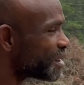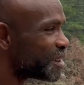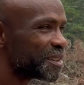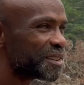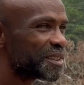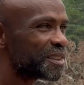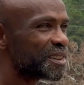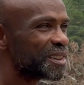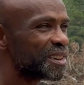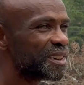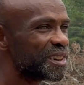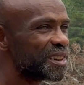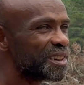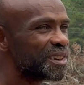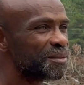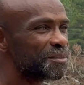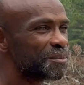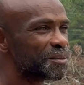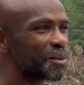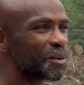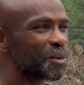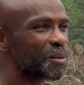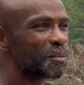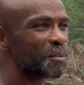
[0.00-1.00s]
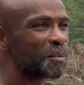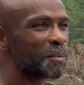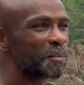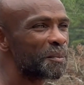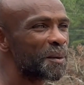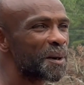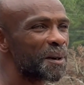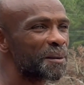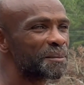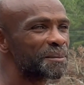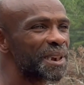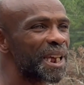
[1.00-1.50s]
She didn't know my
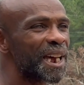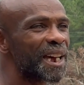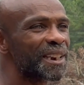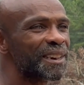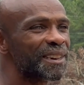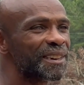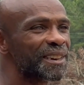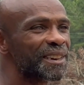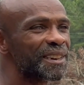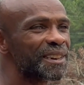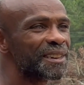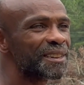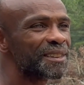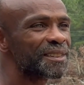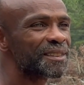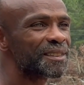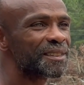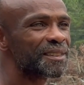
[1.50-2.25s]
mom died of cancer.